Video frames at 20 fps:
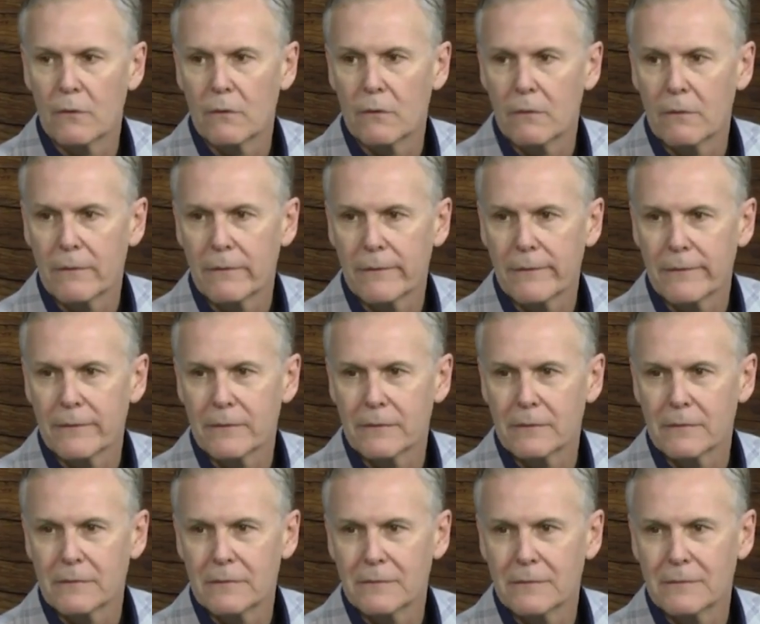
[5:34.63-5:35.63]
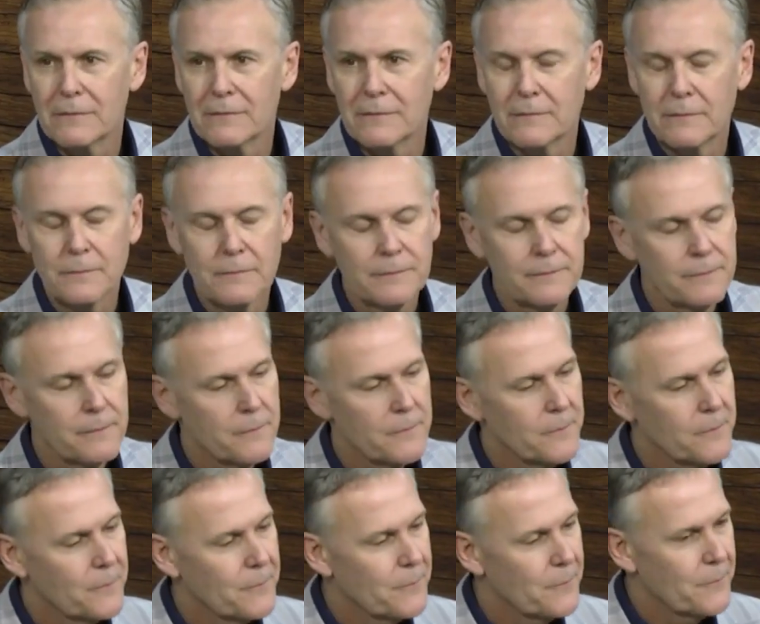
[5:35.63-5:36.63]

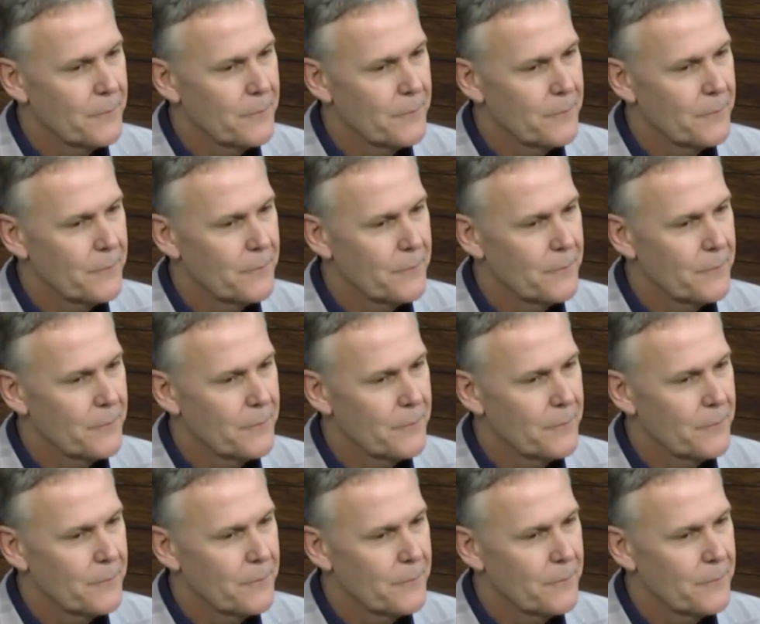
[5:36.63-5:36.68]
Nothing is said.